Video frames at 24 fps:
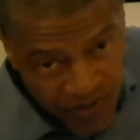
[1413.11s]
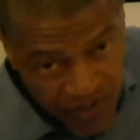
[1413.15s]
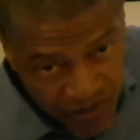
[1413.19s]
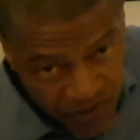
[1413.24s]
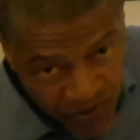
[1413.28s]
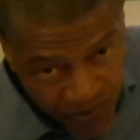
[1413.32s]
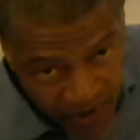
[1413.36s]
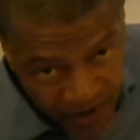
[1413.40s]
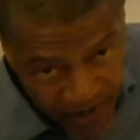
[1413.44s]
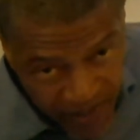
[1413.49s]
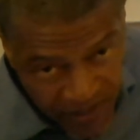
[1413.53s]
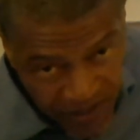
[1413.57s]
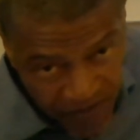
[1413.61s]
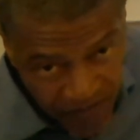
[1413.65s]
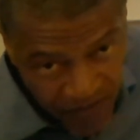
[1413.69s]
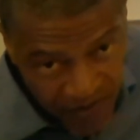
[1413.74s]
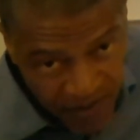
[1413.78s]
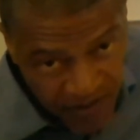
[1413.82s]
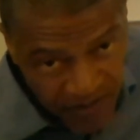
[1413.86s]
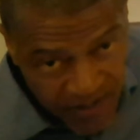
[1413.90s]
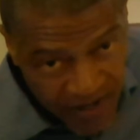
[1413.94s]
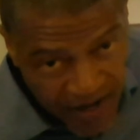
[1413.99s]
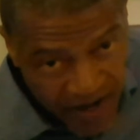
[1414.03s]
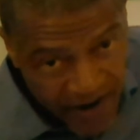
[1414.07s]
where sexual
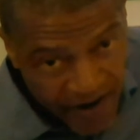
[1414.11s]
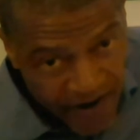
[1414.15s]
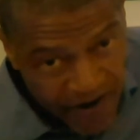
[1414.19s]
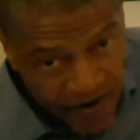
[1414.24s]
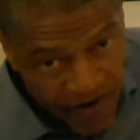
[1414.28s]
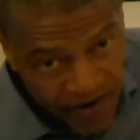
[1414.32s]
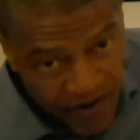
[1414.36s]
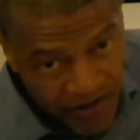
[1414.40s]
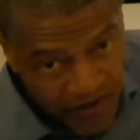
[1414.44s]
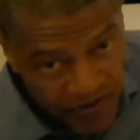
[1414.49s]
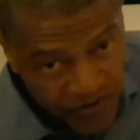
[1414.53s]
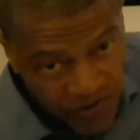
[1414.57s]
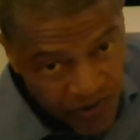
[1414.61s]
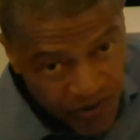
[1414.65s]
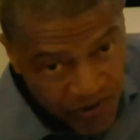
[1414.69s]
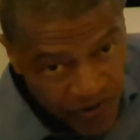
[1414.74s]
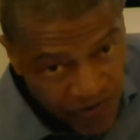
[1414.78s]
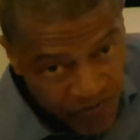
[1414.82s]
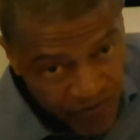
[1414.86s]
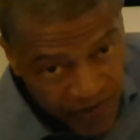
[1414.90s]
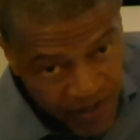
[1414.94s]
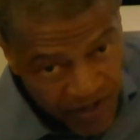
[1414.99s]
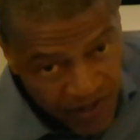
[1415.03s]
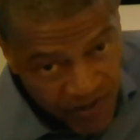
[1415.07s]
activity is higher, and it's
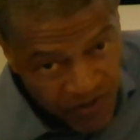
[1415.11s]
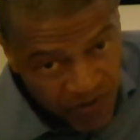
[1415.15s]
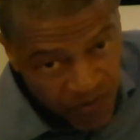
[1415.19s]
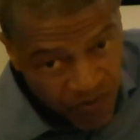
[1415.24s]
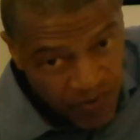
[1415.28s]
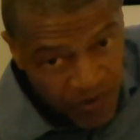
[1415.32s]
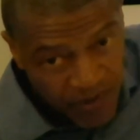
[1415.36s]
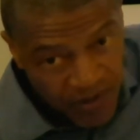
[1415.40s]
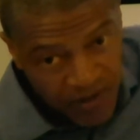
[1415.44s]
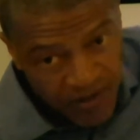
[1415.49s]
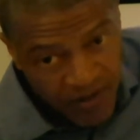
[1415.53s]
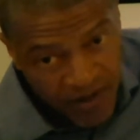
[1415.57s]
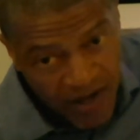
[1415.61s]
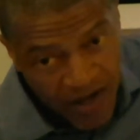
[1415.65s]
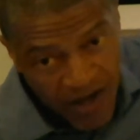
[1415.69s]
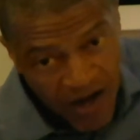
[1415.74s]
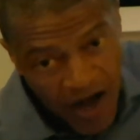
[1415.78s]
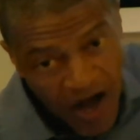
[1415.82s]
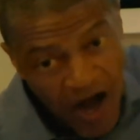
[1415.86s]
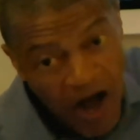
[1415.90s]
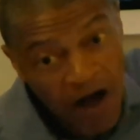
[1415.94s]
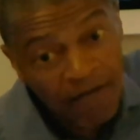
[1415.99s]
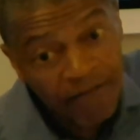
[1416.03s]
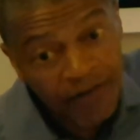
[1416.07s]
usually related to the
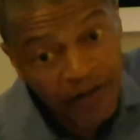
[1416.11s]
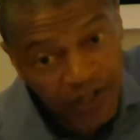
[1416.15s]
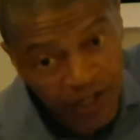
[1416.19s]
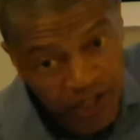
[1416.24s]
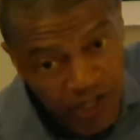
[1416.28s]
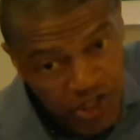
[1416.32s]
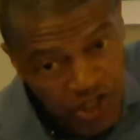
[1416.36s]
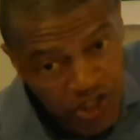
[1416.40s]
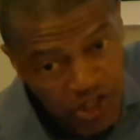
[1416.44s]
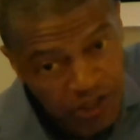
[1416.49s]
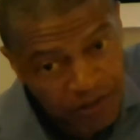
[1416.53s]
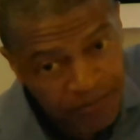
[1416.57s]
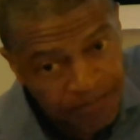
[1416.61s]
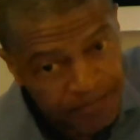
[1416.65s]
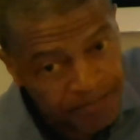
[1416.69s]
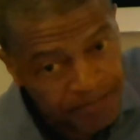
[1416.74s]
ovulation.